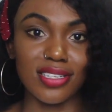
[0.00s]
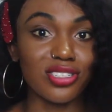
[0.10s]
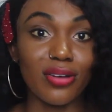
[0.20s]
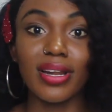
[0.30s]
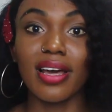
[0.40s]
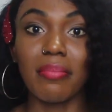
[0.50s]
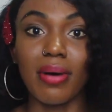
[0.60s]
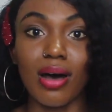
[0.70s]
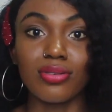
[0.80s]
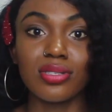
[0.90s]
It's not really
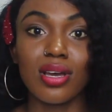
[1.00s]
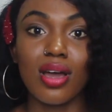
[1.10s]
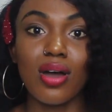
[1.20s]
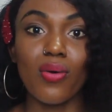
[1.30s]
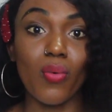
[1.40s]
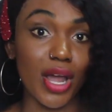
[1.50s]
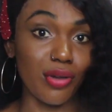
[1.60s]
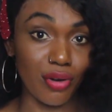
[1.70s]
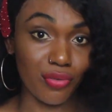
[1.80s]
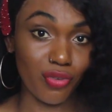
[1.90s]
about where
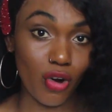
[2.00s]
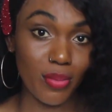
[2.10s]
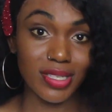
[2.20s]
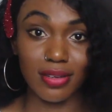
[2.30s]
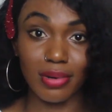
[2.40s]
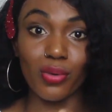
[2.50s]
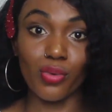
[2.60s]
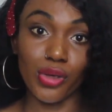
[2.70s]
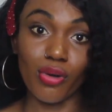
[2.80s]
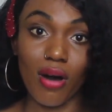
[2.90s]
you're from, it's about
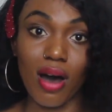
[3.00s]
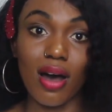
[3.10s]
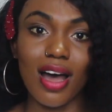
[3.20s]
who you are.